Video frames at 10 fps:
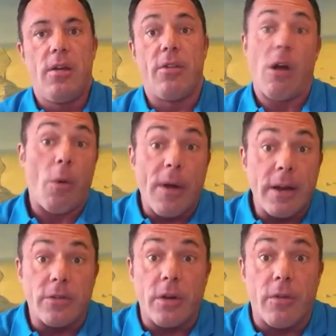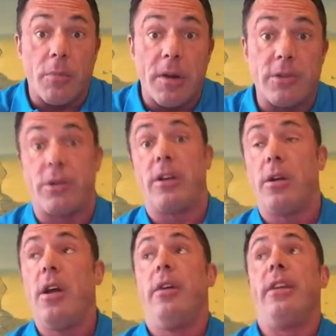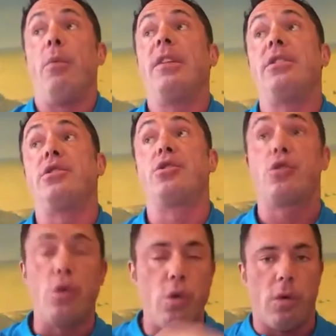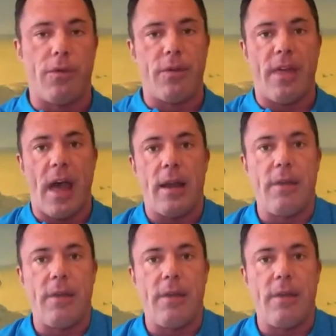they're already a server administrator. They went to school for that.